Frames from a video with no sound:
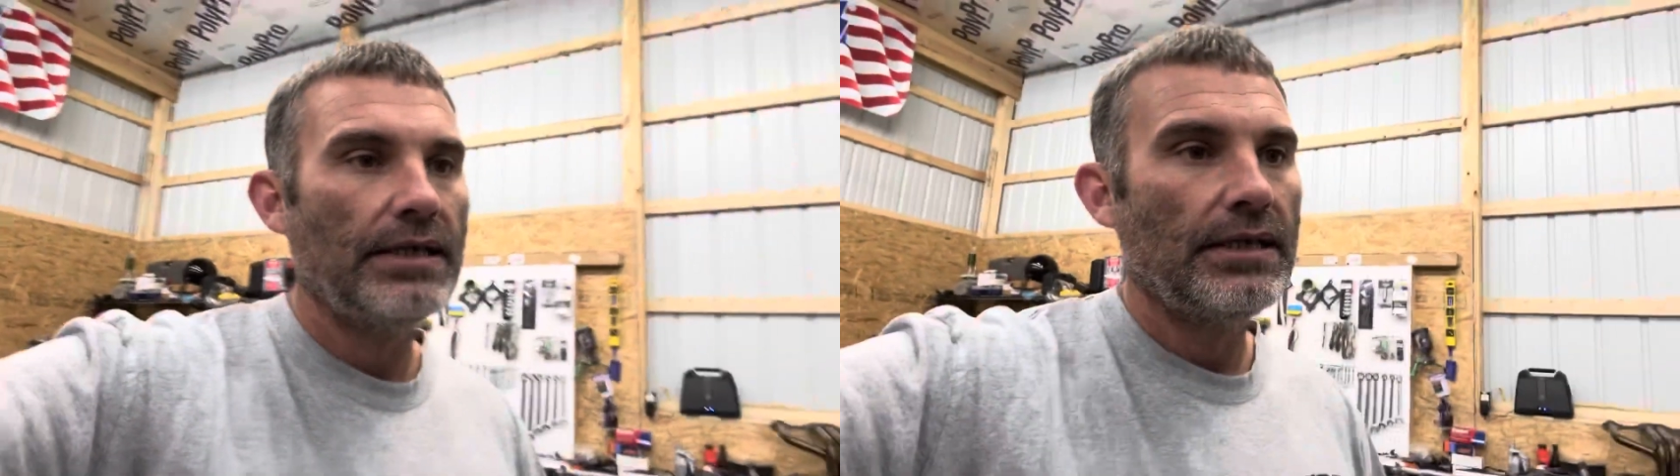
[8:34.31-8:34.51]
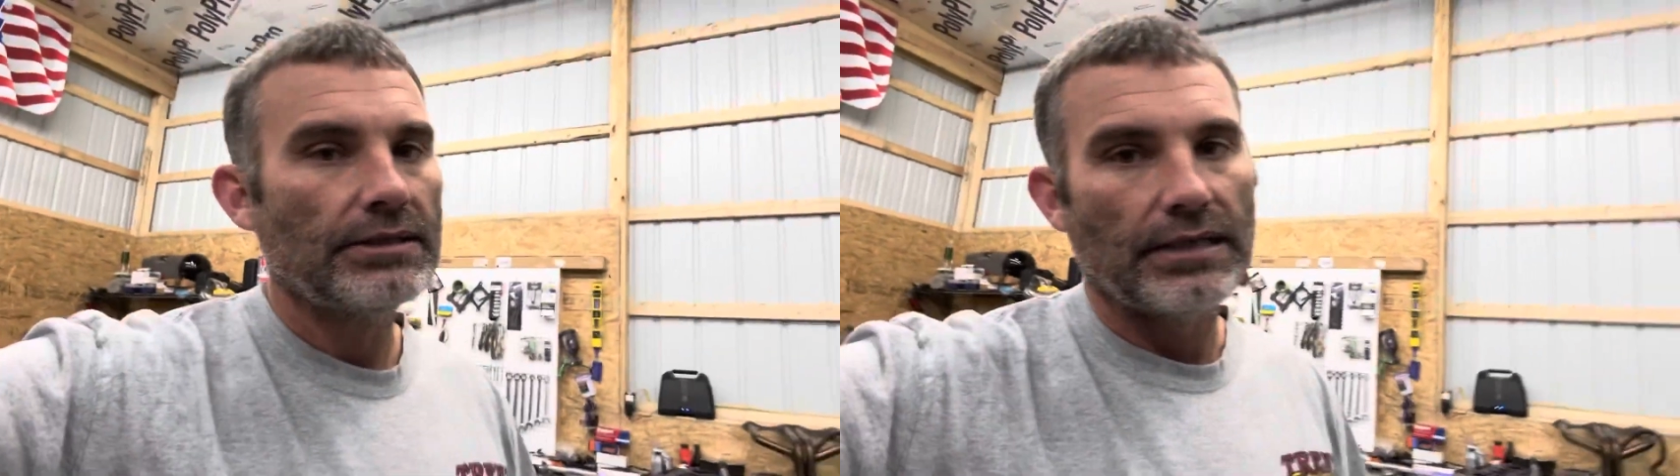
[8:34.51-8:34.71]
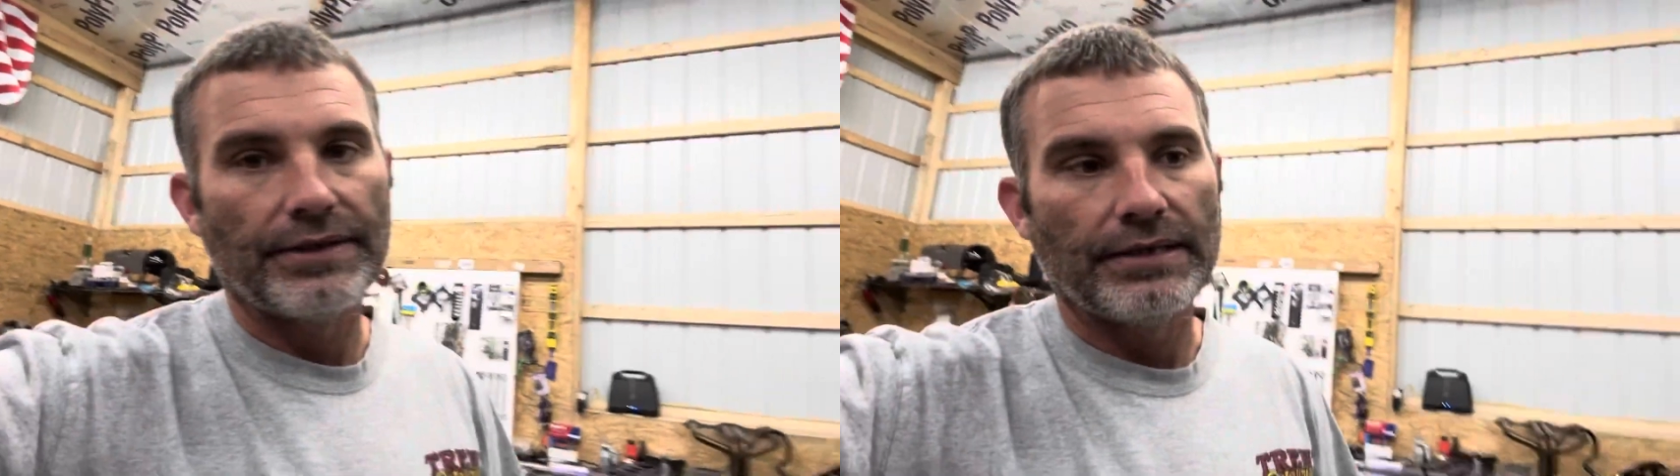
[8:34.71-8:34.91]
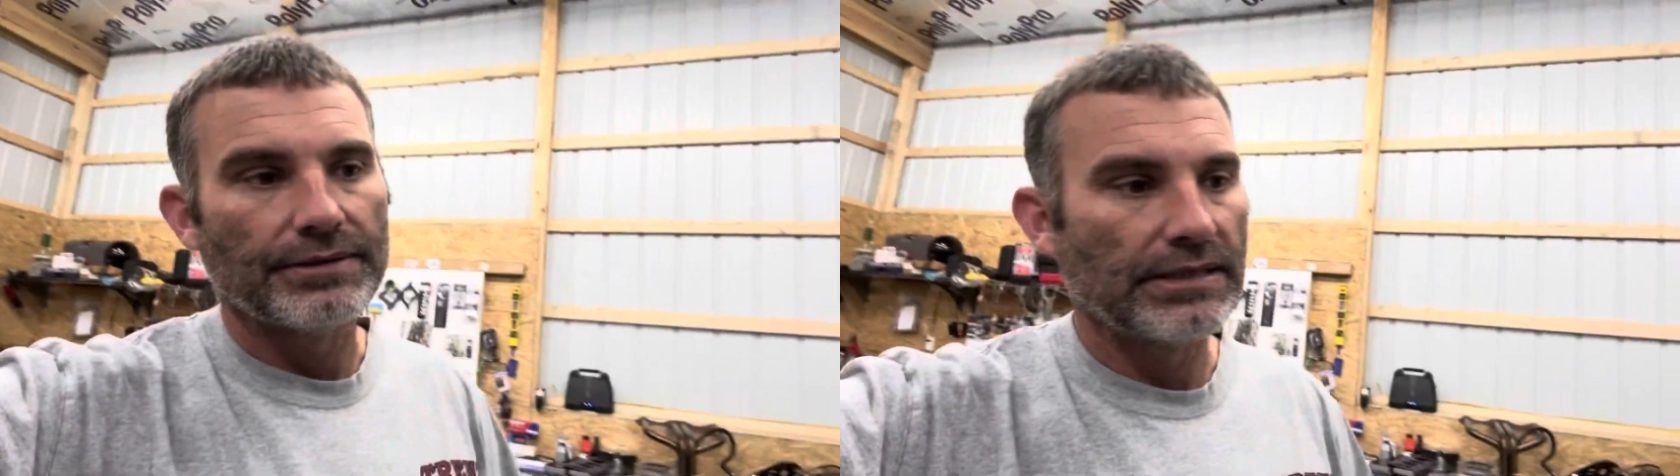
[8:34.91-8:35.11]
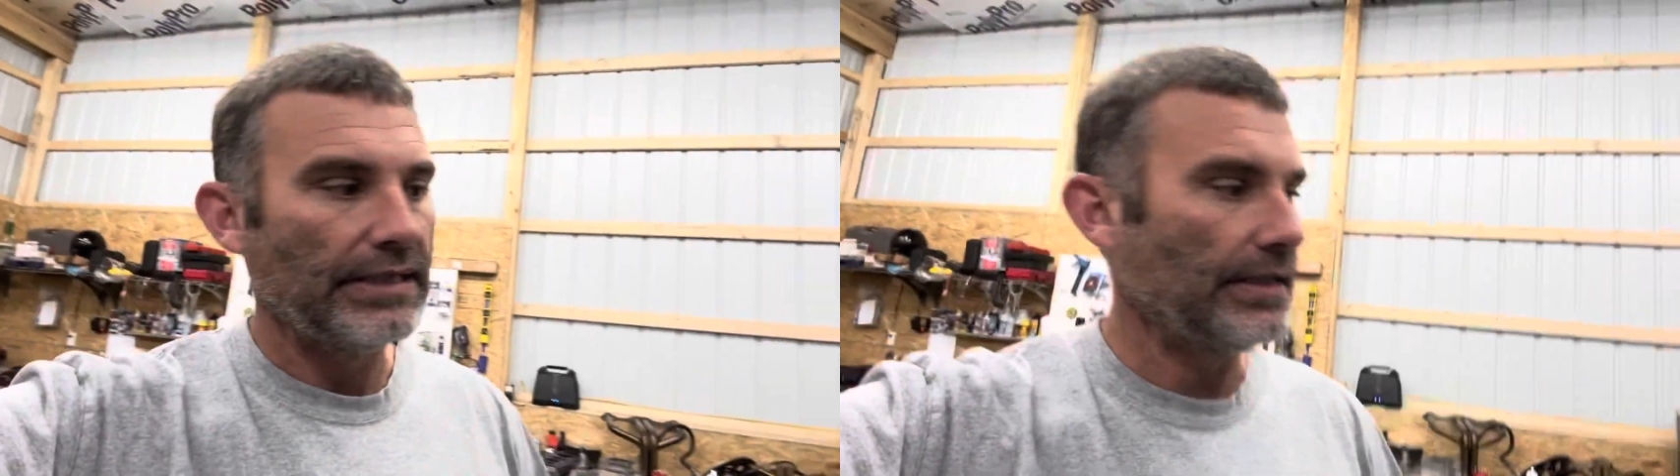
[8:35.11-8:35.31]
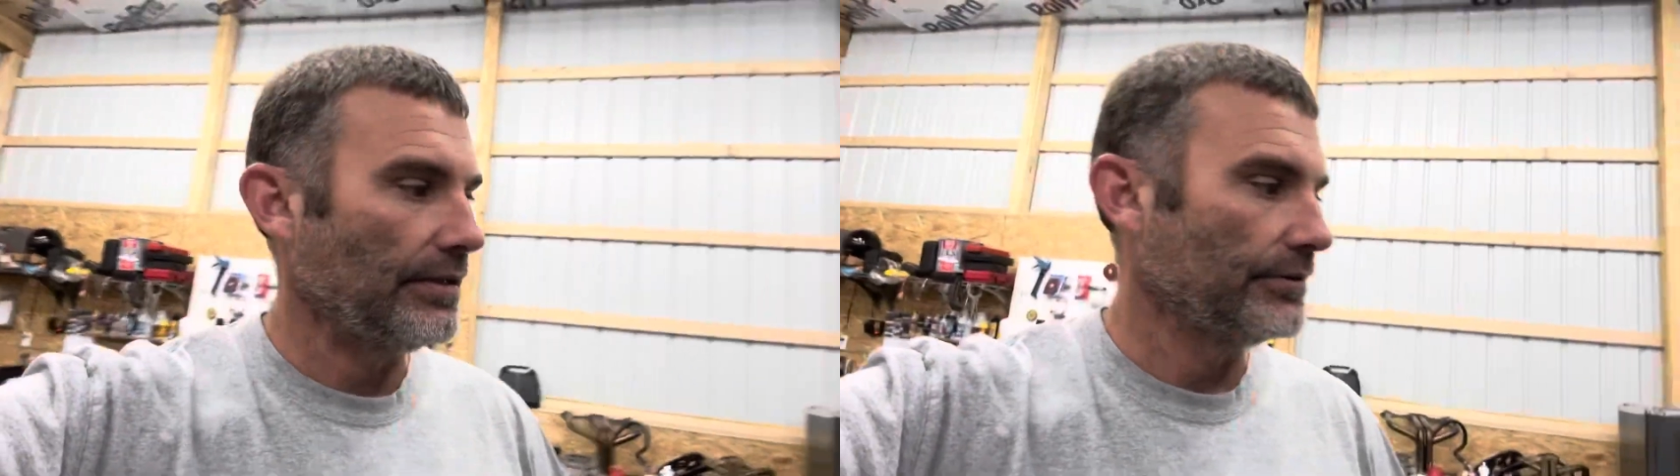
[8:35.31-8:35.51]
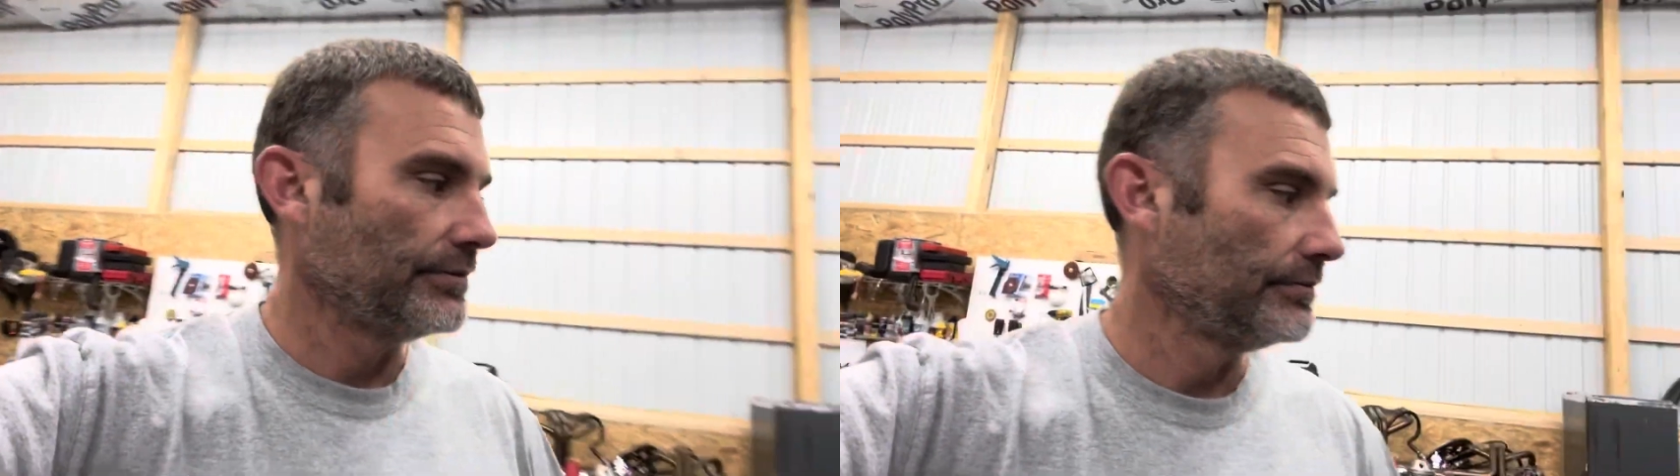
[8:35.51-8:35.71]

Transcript: So I think it was leaked down.